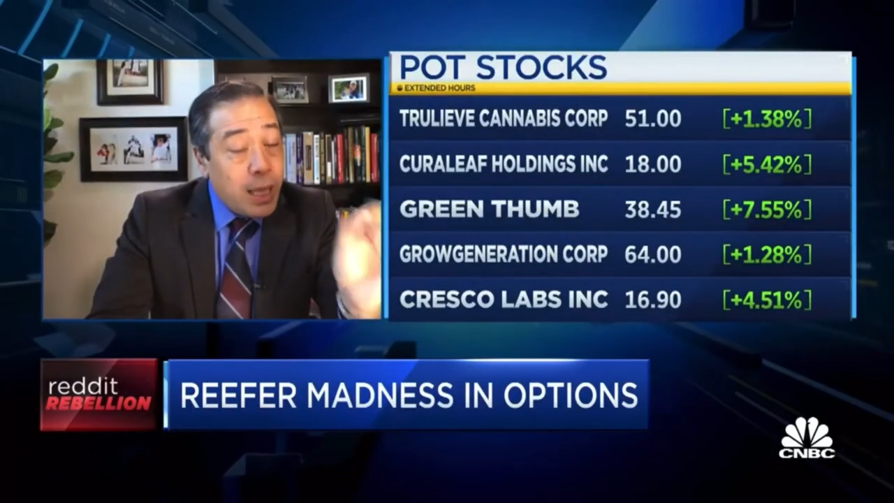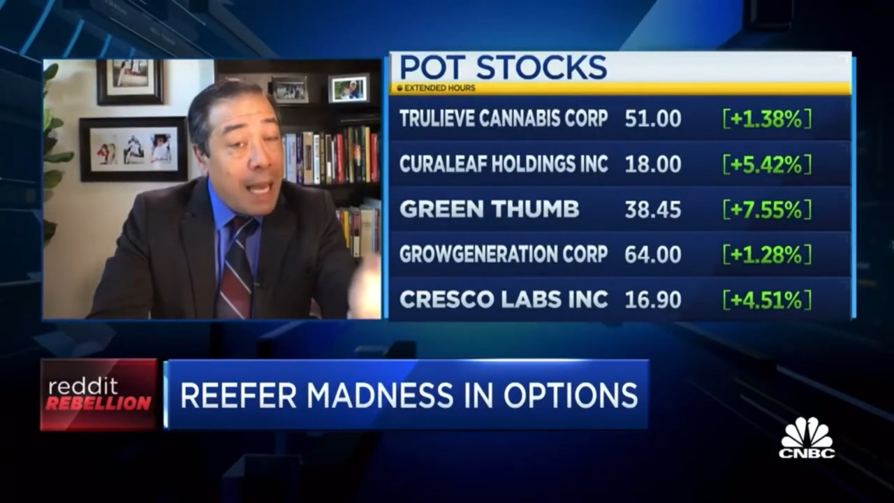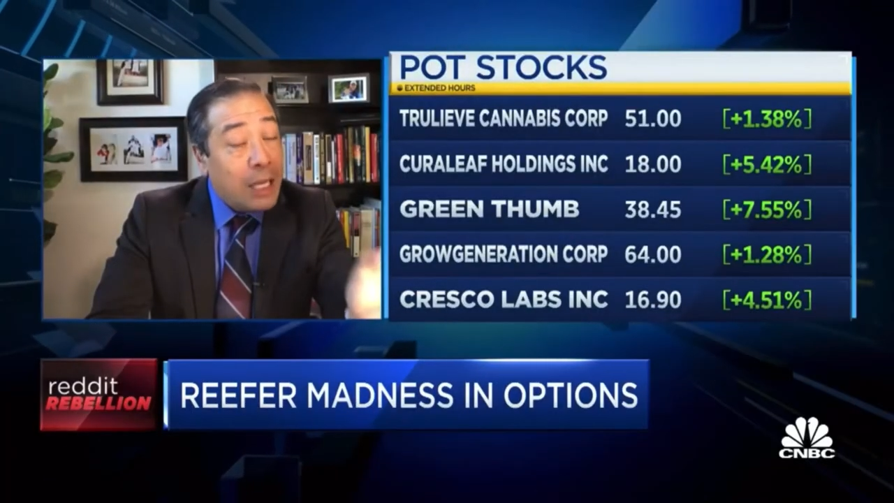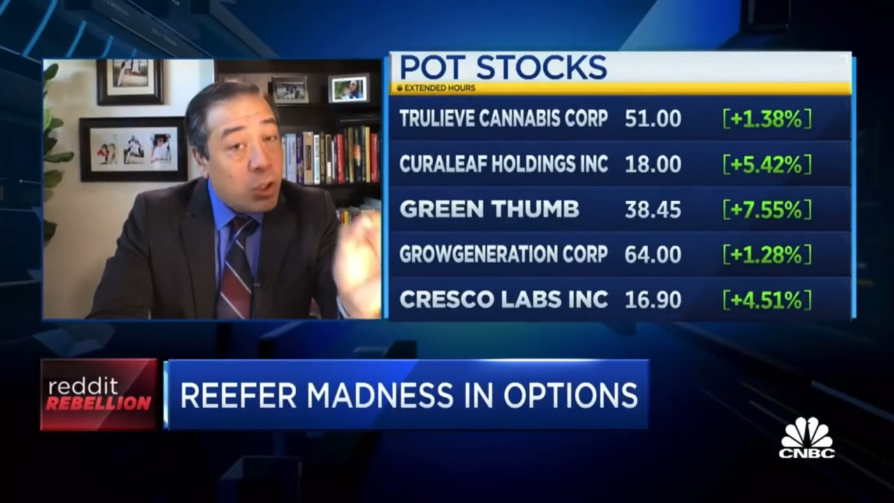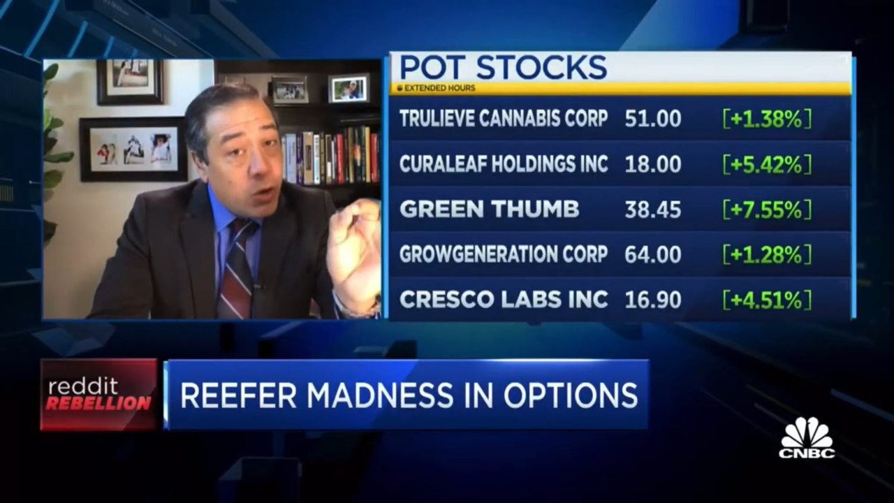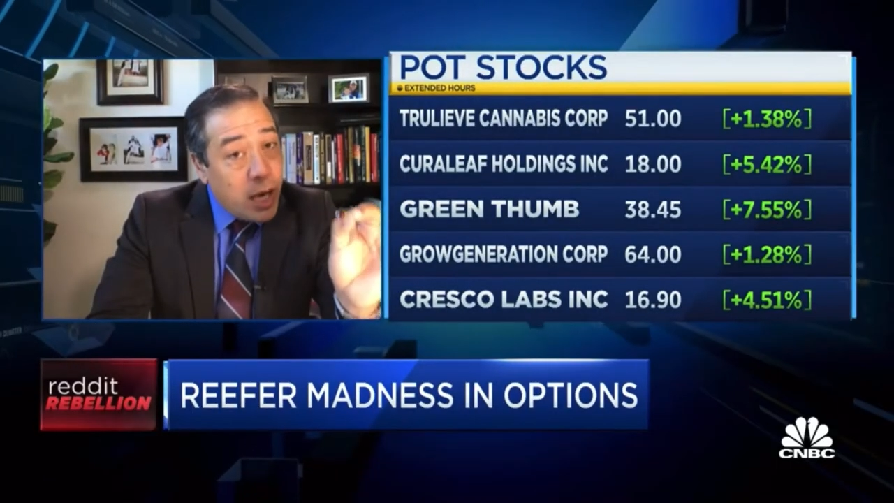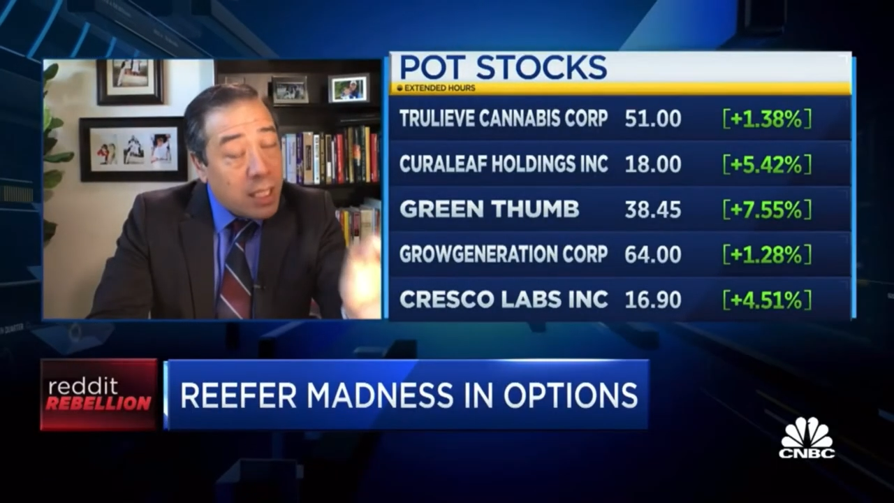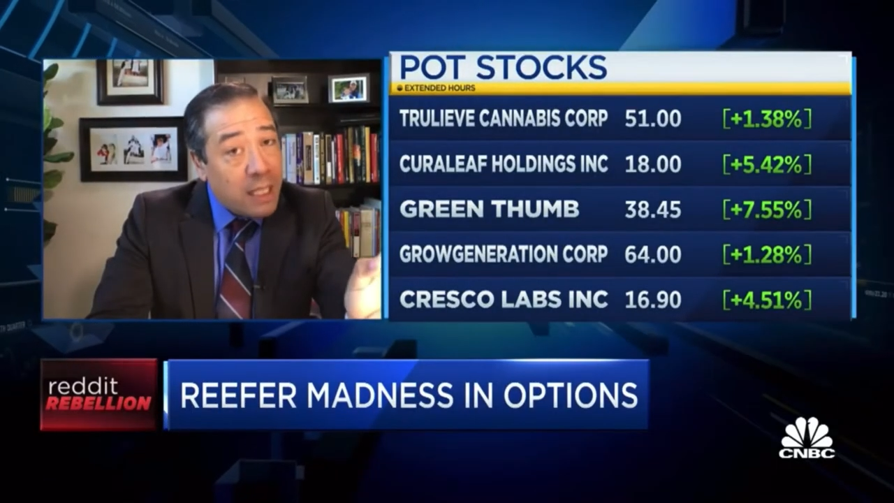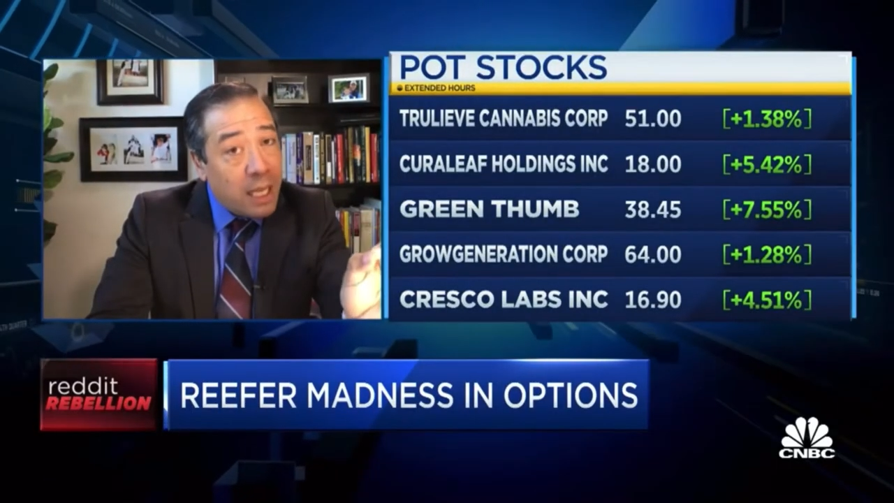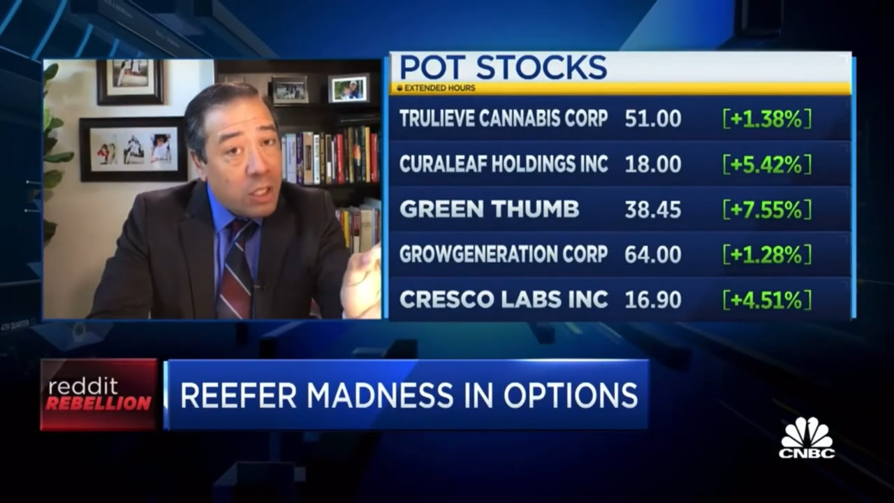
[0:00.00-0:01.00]
that
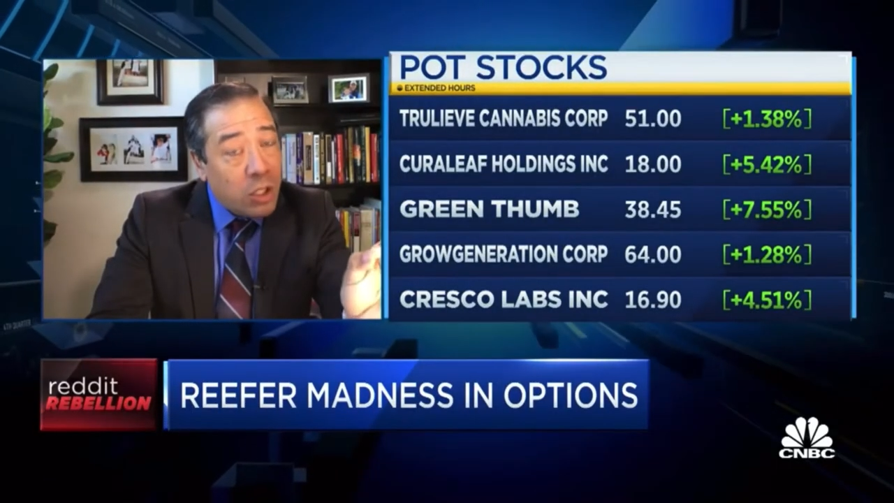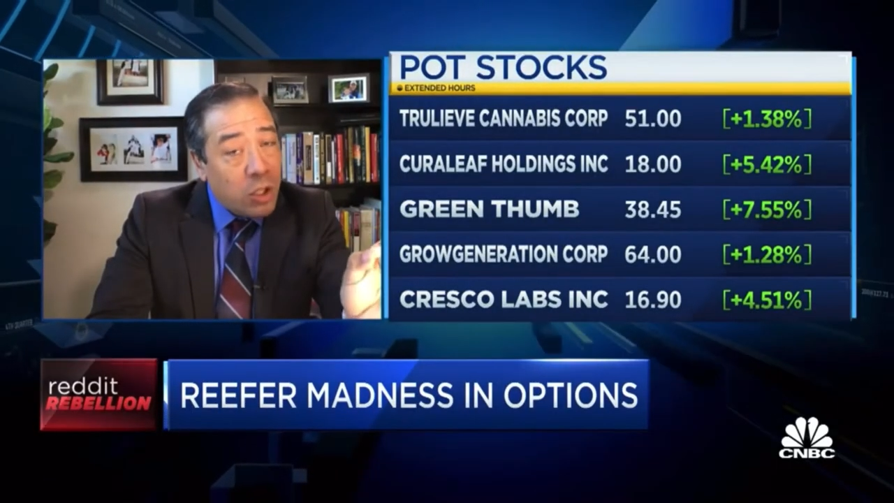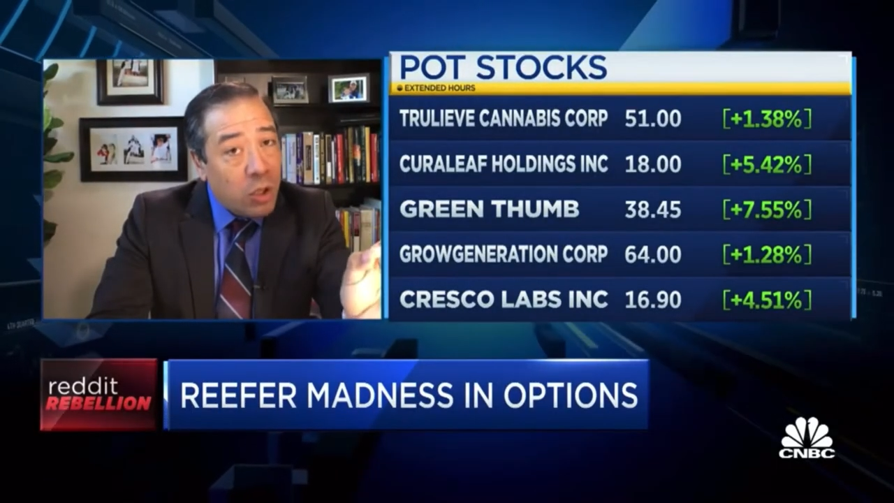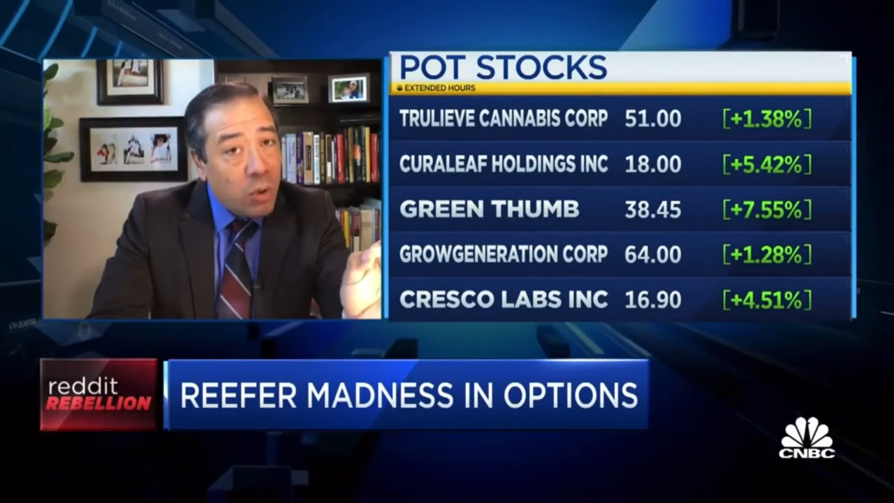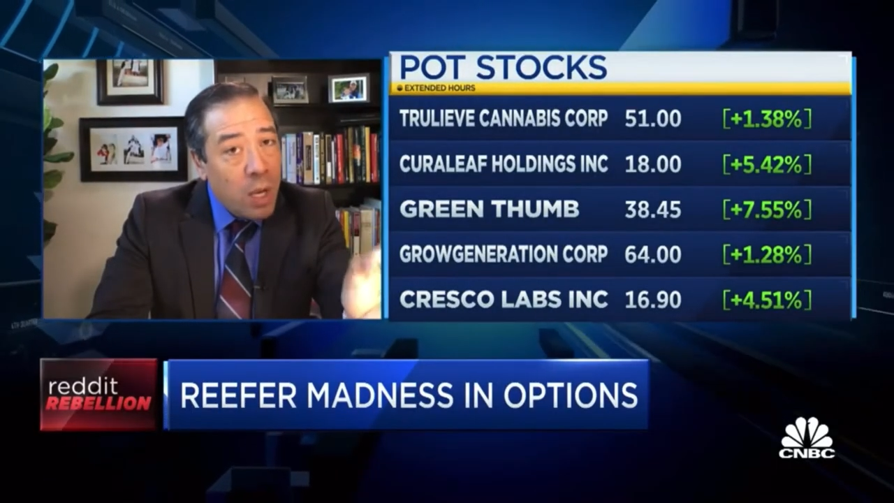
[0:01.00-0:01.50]
translates to